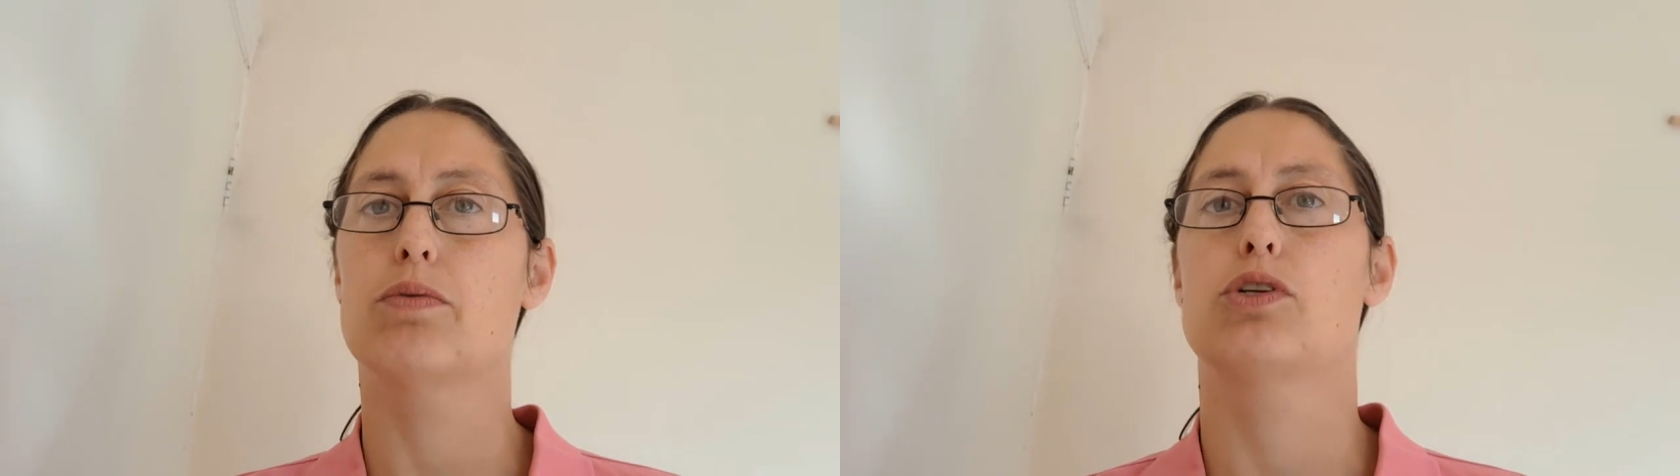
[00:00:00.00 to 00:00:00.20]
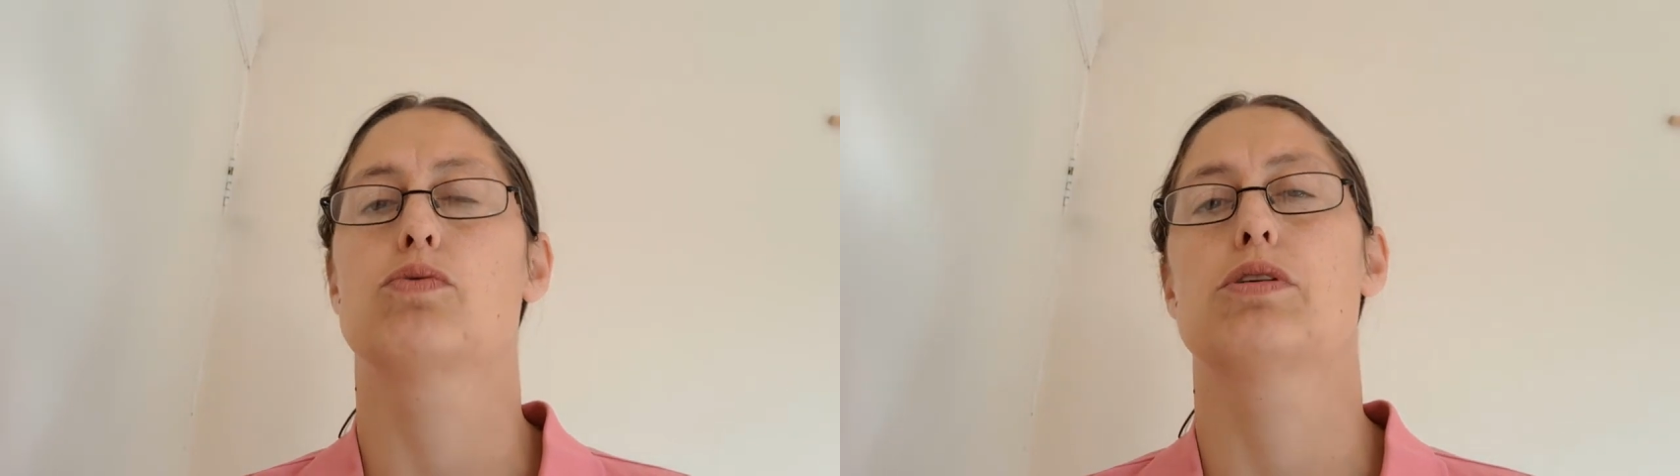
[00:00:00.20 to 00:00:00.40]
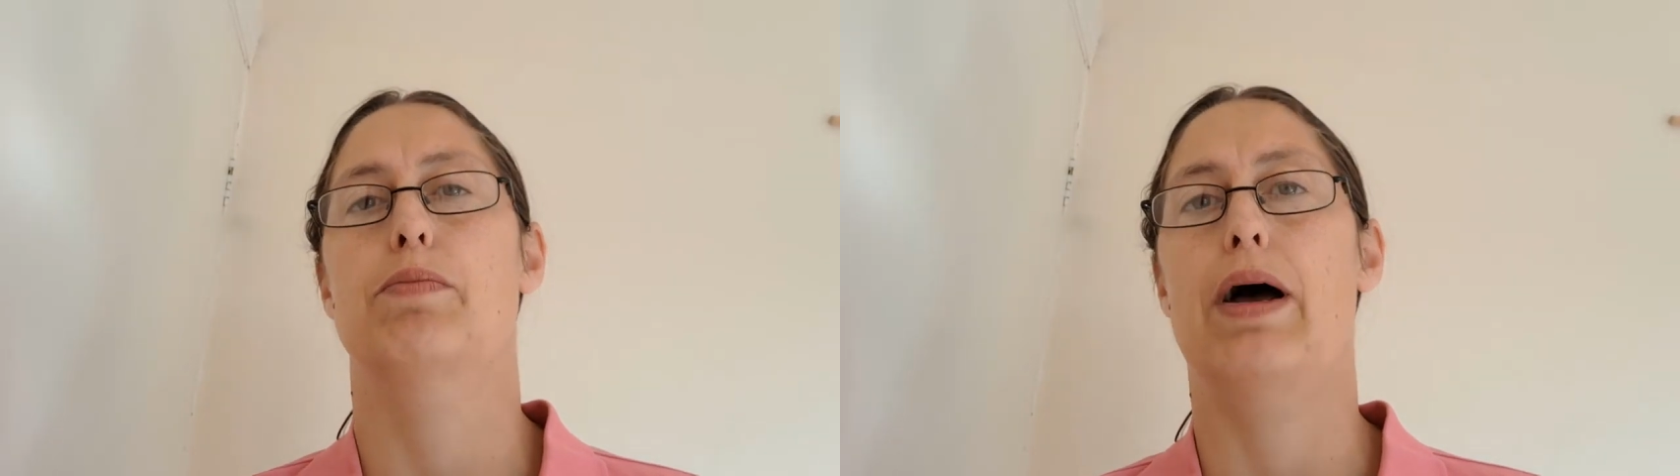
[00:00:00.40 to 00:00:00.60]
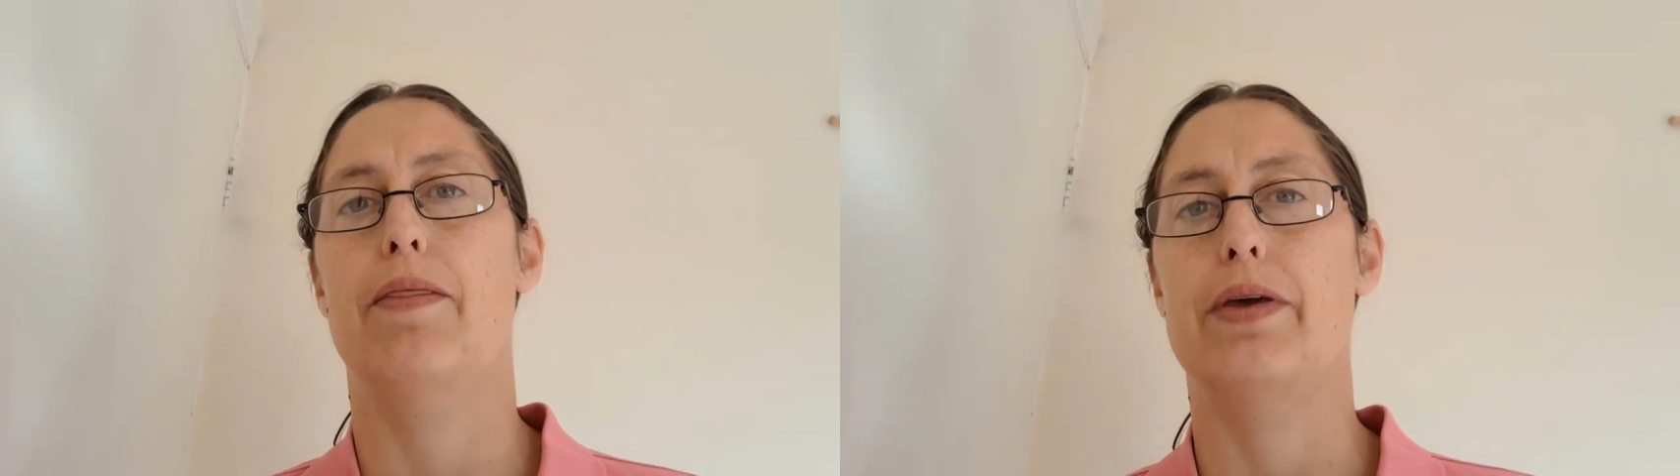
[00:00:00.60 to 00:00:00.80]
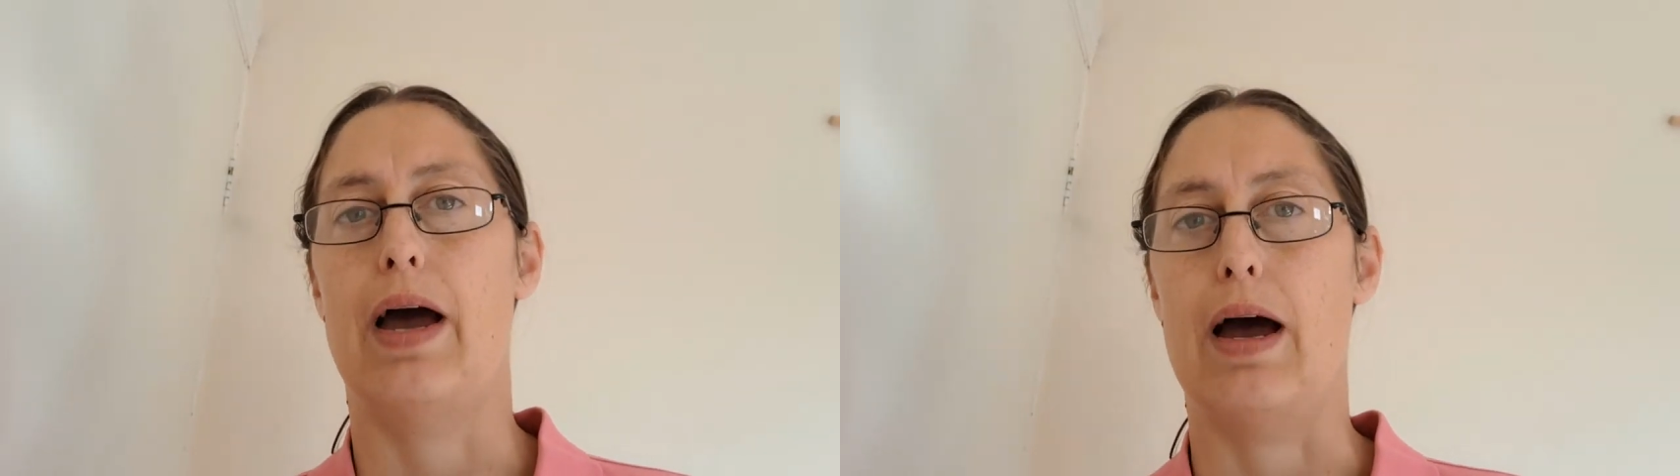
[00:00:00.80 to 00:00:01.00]
which was
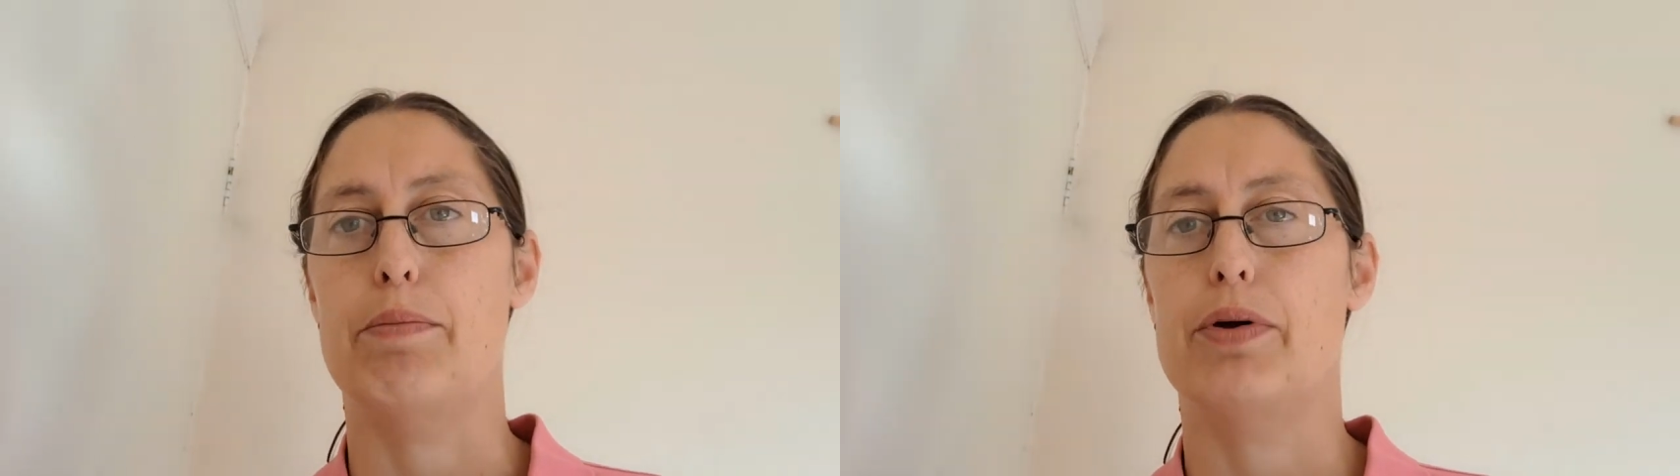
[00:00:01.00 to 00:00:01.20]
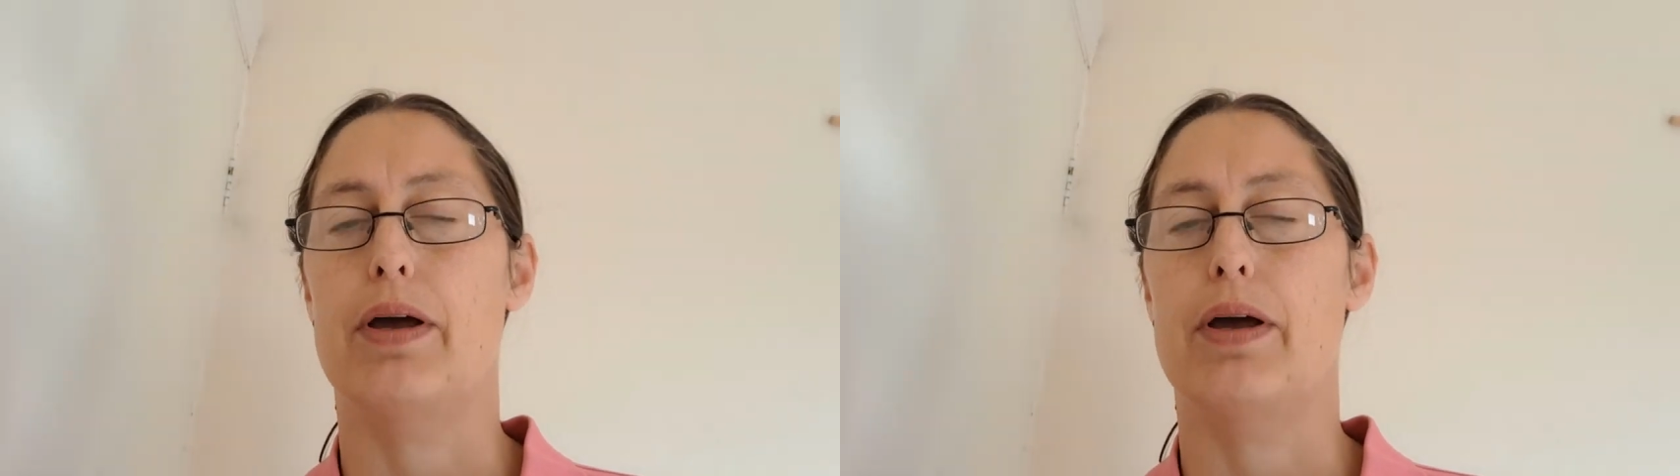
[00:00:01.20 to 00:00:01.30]
about the app.